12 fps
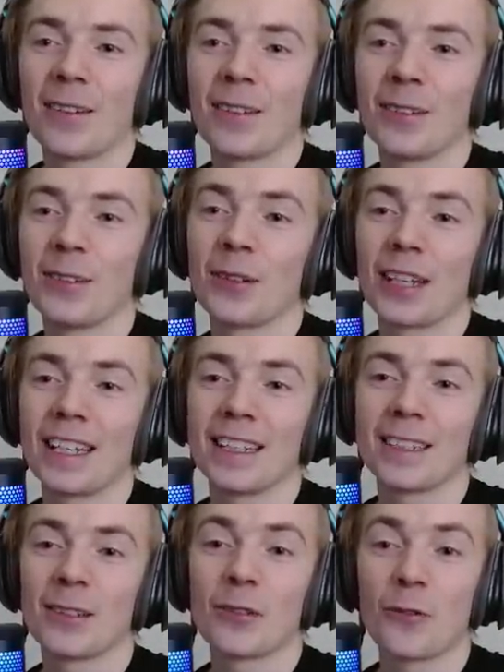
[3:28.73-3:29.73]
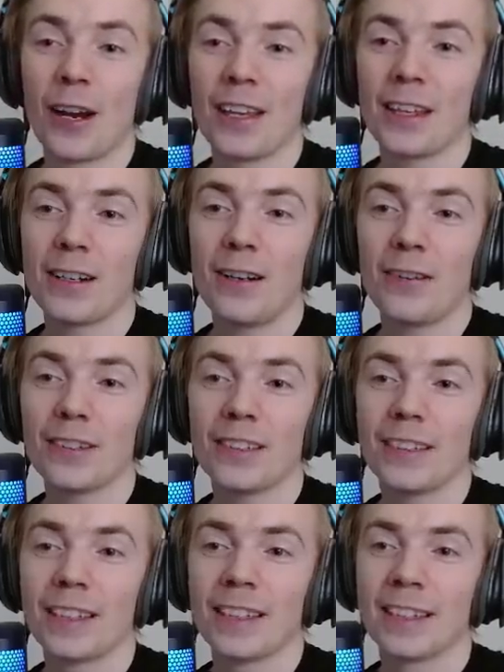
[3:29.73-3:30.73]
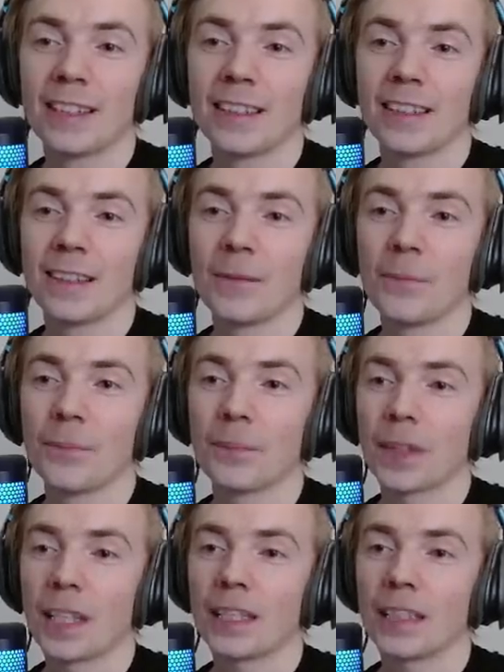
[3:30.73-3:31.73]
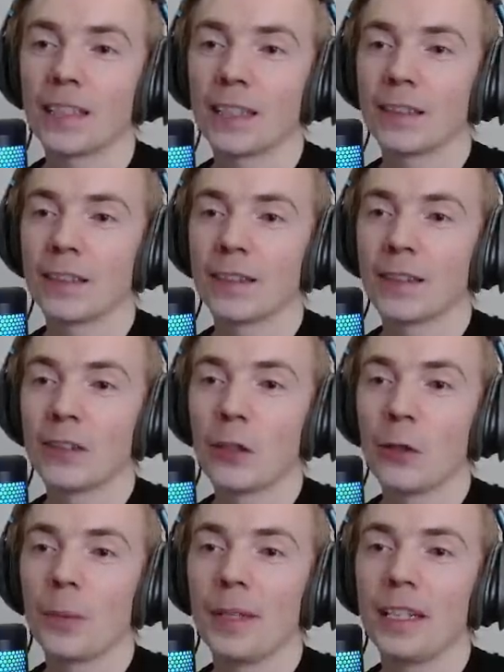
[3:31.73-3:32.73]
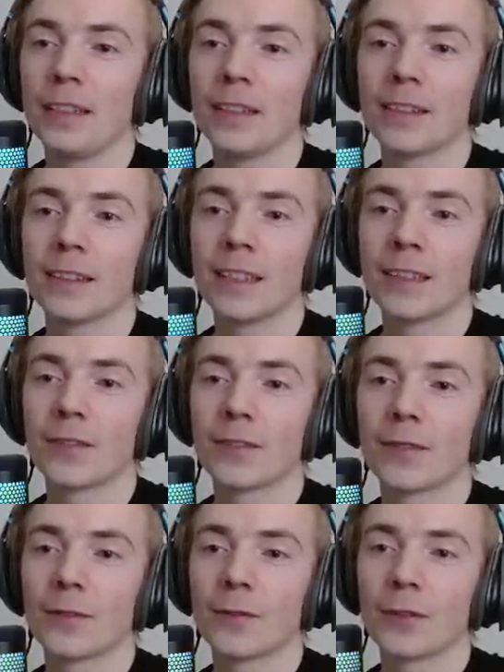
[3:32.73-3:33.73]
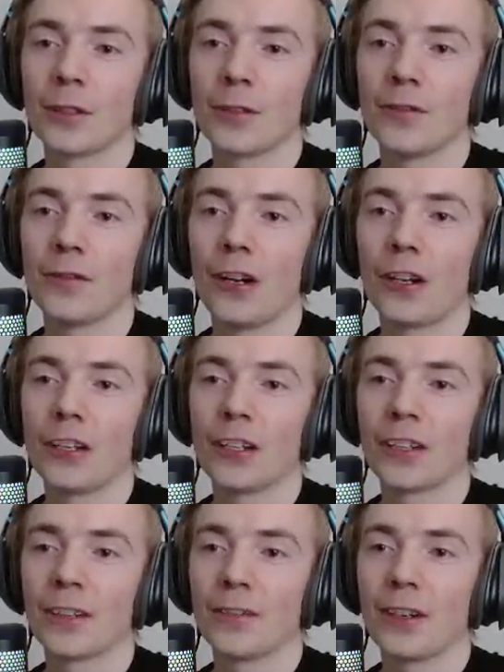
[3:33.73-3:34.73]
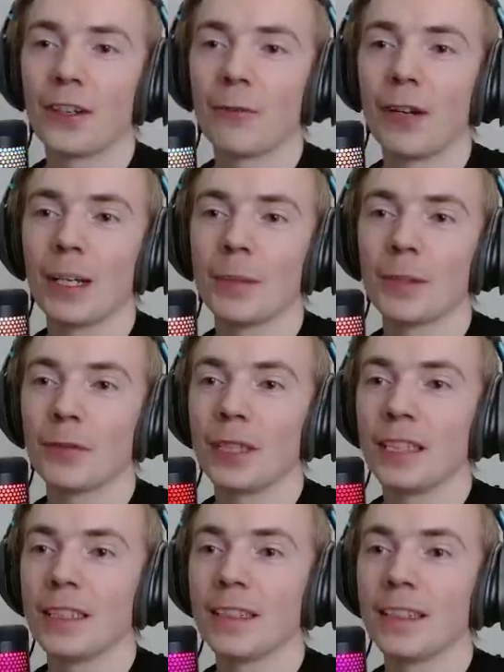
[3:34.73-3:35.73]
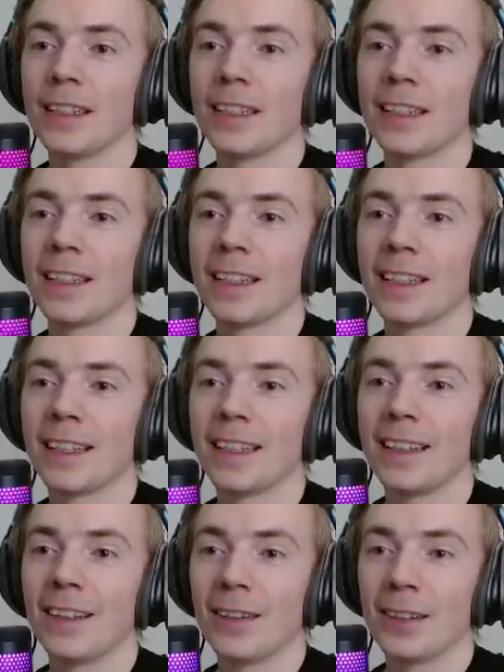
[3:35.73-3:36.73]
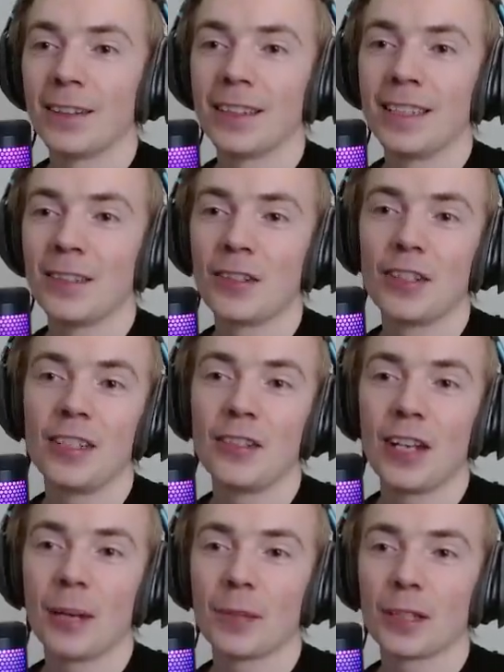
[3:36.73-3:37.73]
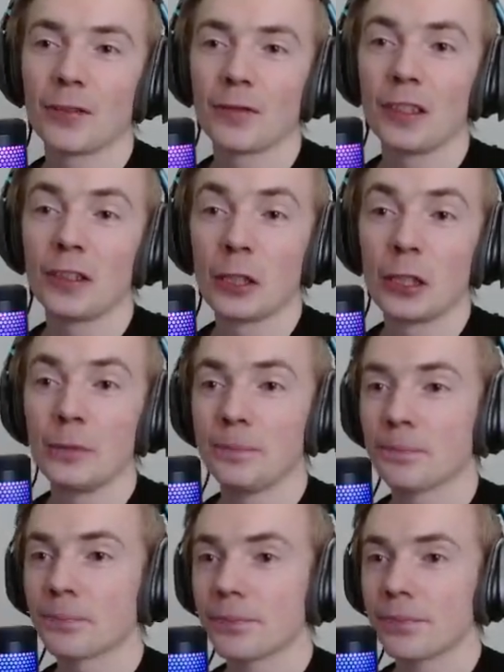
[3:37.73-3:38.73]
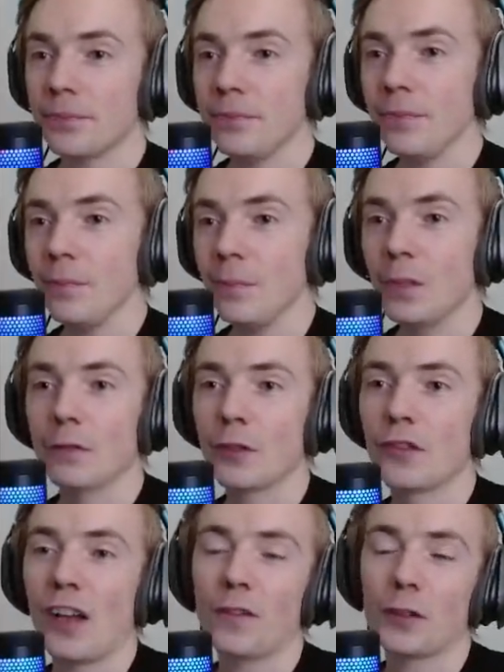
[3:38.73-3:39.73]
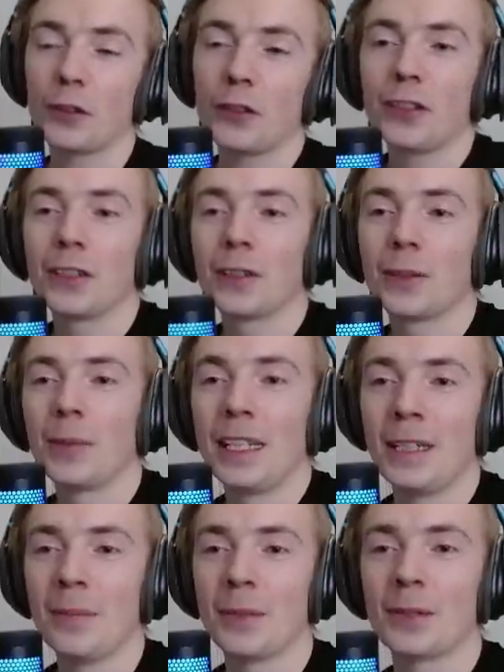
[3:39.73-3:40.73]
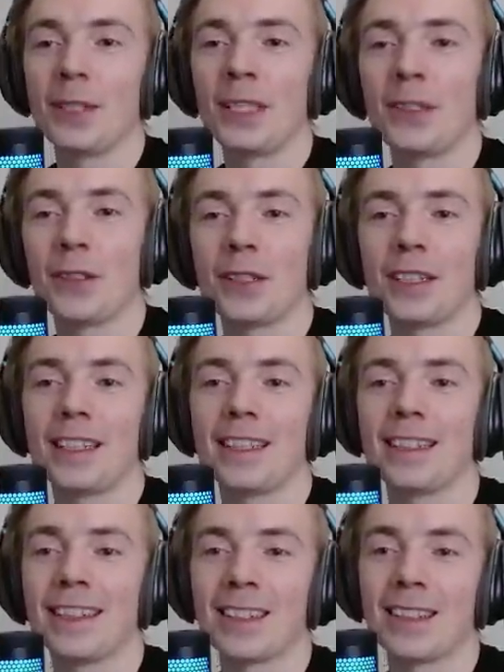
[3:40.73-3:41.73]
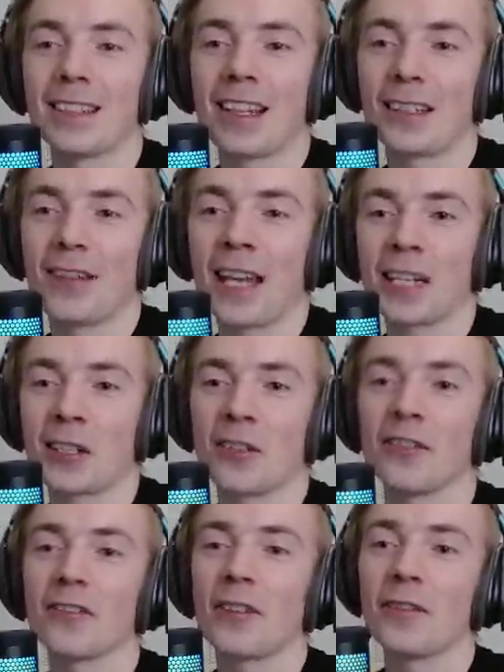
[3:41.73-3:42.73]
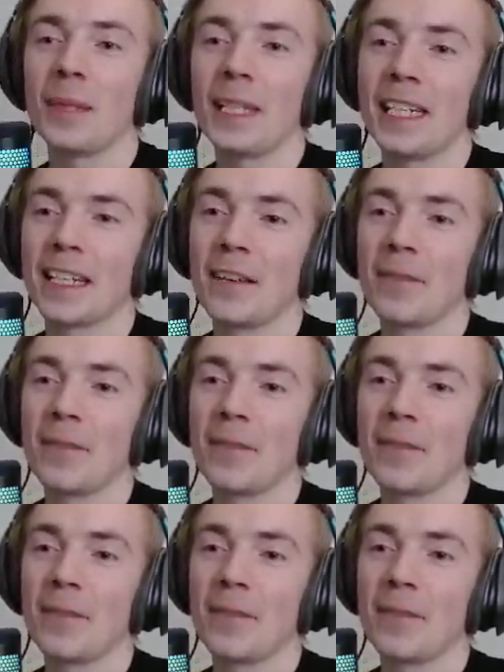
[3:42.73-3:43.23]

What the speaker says: don't get to try that often, and the dopamine is, you know, far and wide between each time you get to feel good. You have to suffer in between the satisfaction of beating it.